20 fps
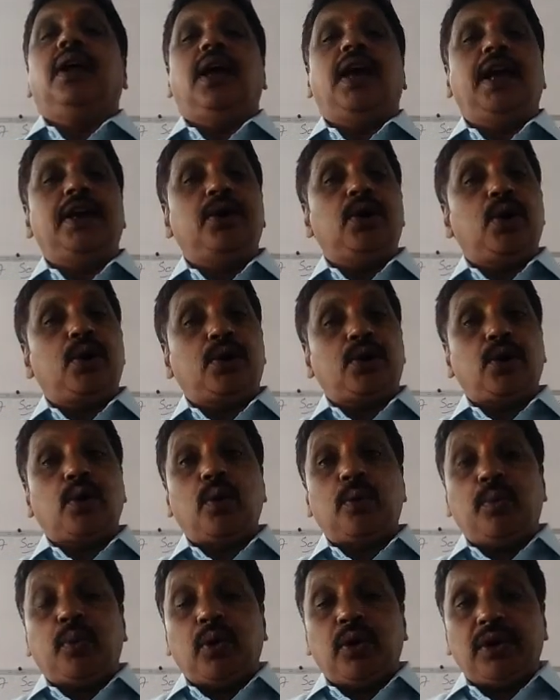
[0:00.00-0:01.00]

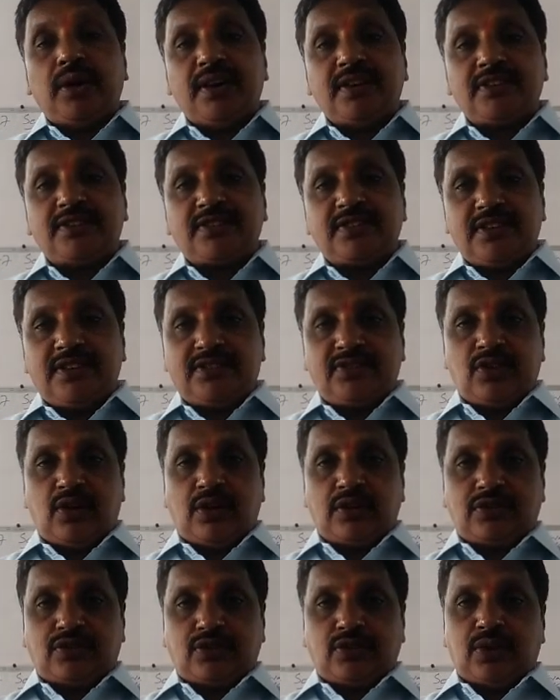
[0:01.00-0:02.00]
aerotropolis is
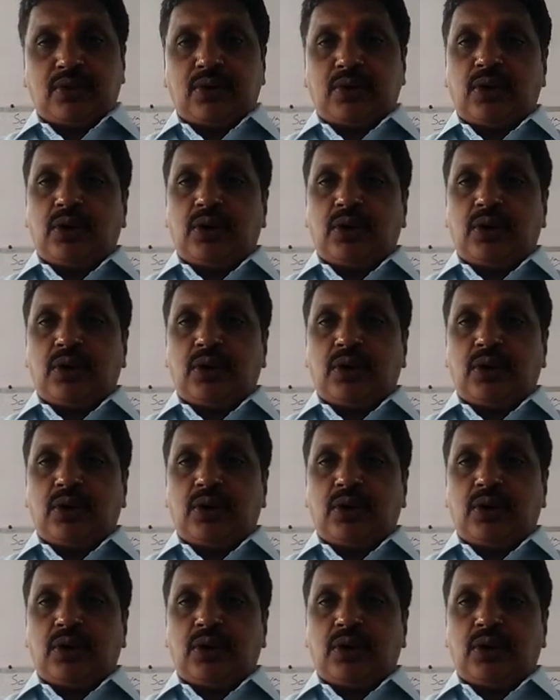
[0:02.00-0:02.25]
also